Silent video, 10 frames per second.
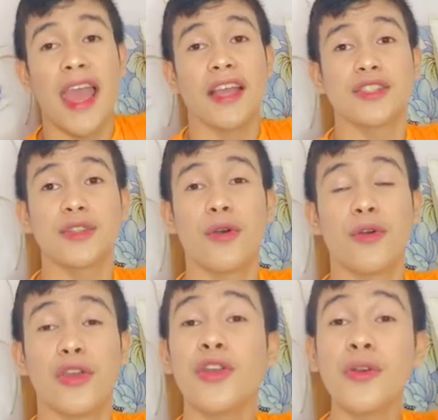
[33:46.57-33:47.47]

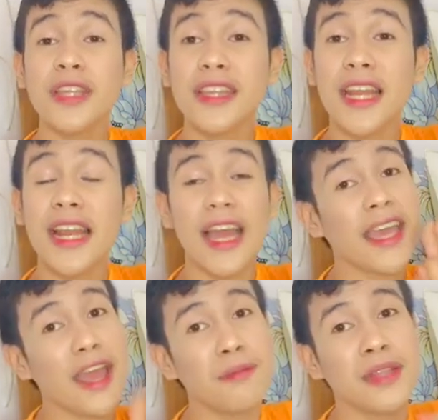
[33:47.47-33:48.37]
So you know the drill.
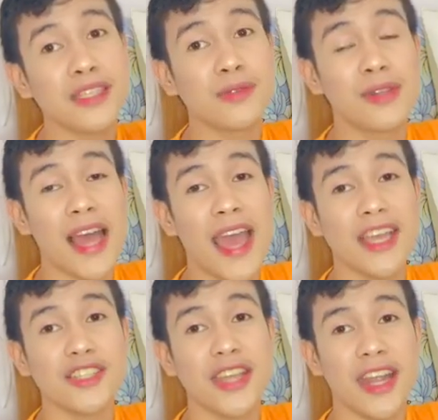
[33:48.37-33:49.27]
Again, please do
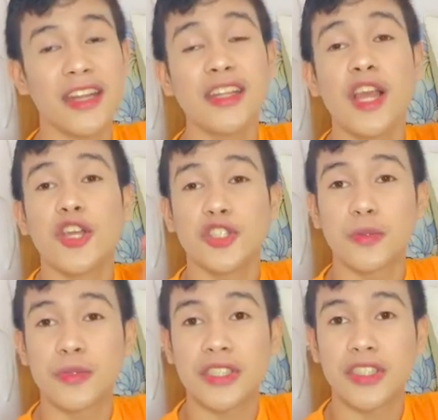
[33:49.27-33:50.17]
like, share,
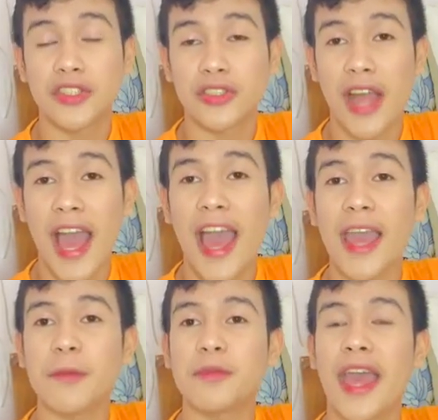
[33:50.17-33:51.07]

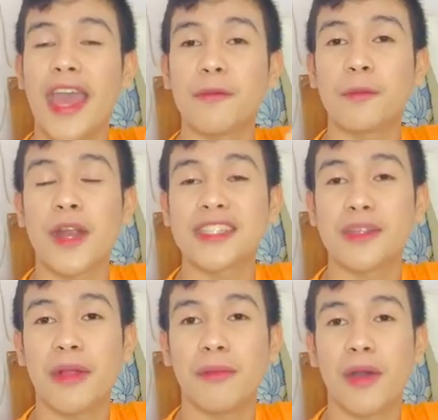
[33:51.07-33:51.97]
subscribe, and press
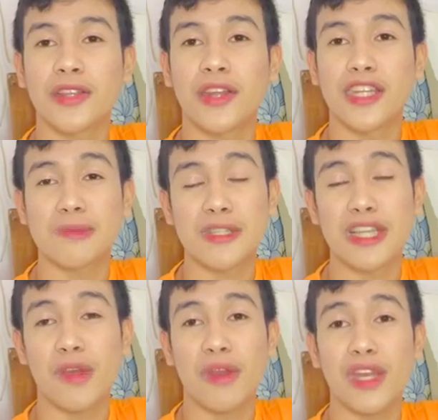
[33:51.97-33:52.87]
the bell button,
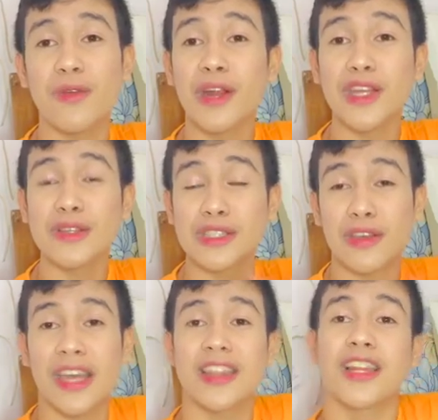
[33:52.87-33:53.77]
especially when you are new so
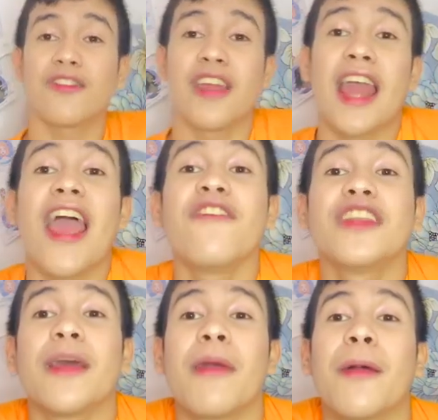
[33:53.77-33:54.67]
you get notified
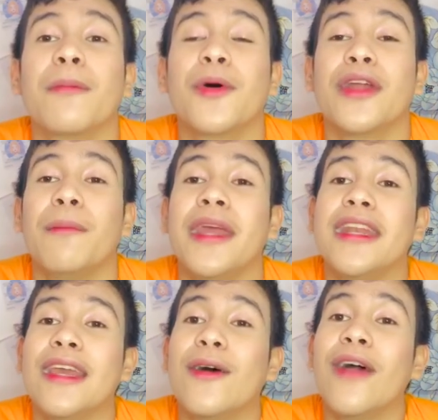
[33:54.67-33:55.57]
every time I upload a
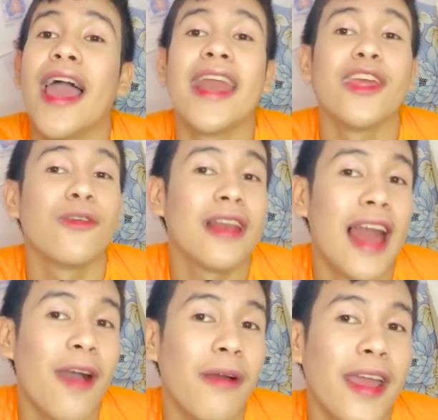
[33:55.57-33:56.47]
video and yung
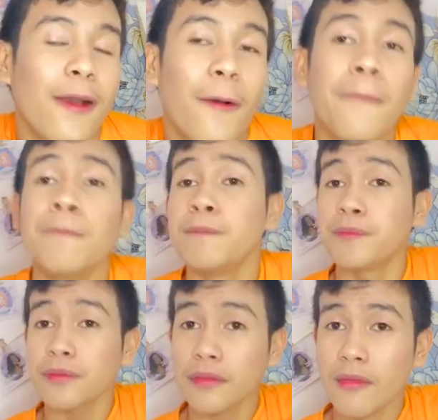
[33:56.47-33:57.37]
laway ko.
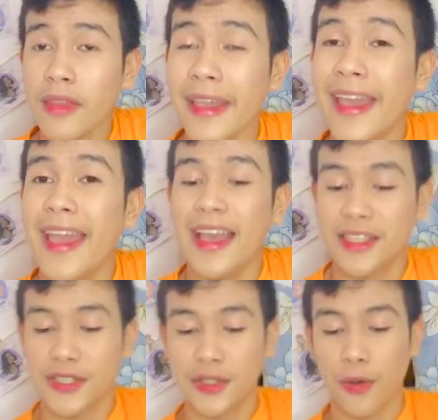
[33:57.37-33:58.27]

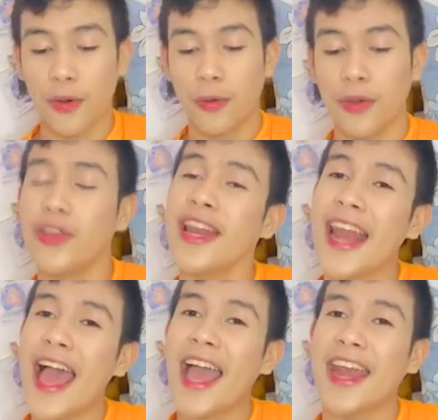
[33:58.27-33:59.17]
So yun
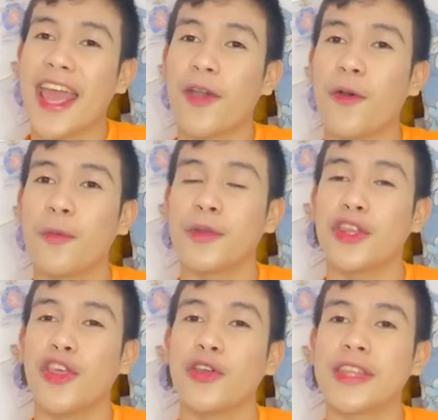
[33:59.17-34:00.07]
lang, and I hope
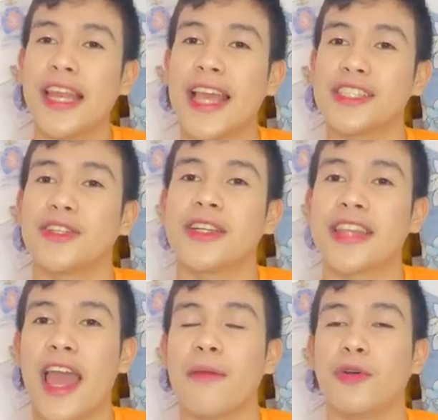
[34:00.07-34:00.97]
that you utilize your
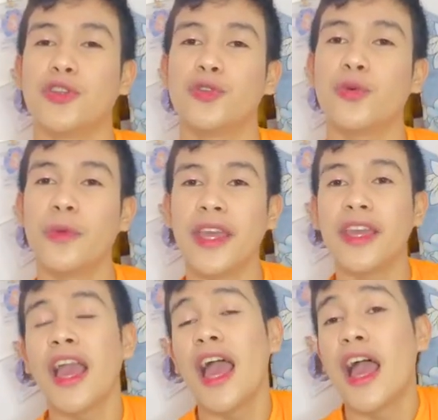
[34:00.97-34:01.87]
time on
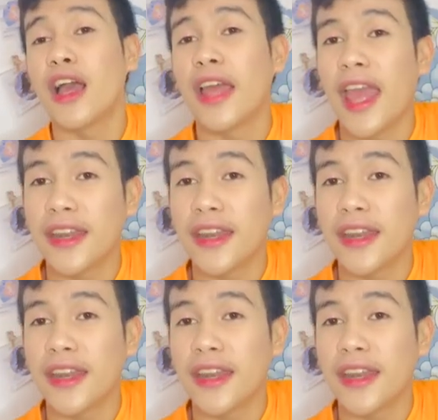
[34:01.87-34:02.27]
doing and